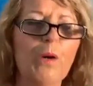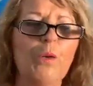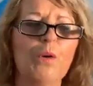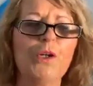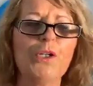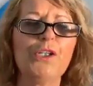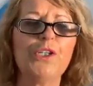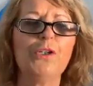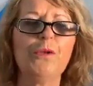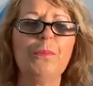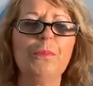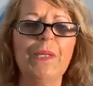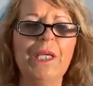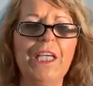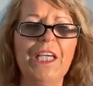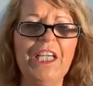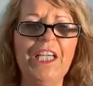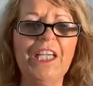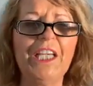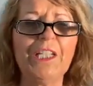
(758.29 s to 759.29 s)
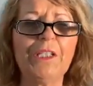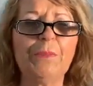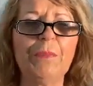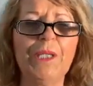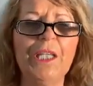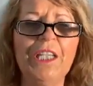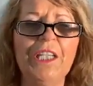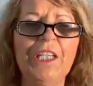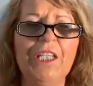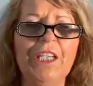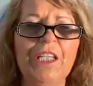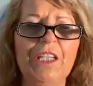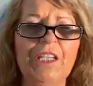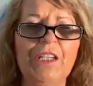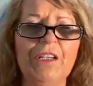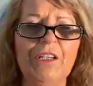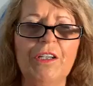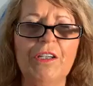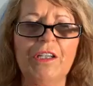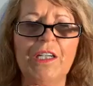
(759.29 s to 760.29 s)
Will you meet me
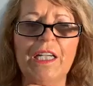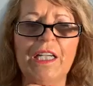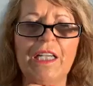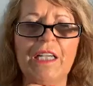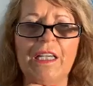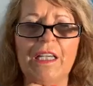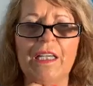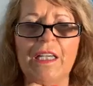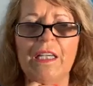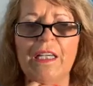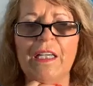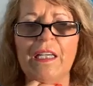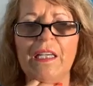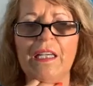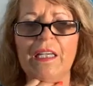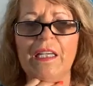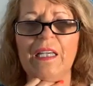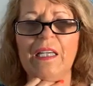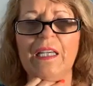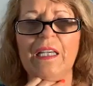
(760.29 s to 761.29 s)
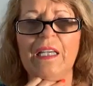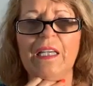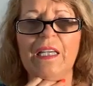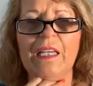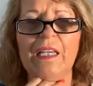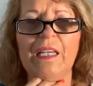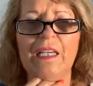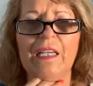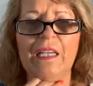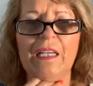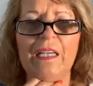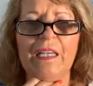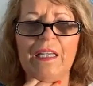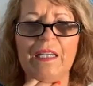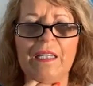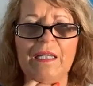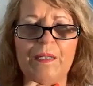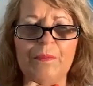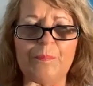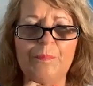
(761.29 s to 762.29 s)
here
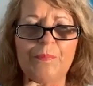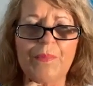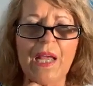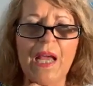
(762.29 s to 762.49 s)
again?